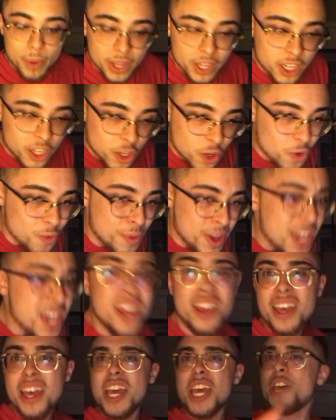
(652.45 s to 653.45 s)
but
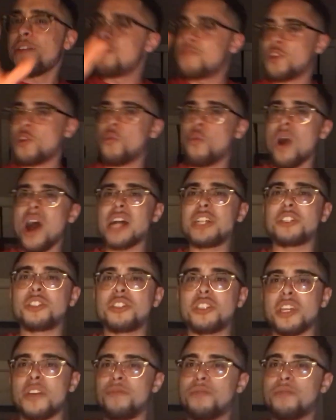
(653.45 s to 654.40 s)
QB, if you watched,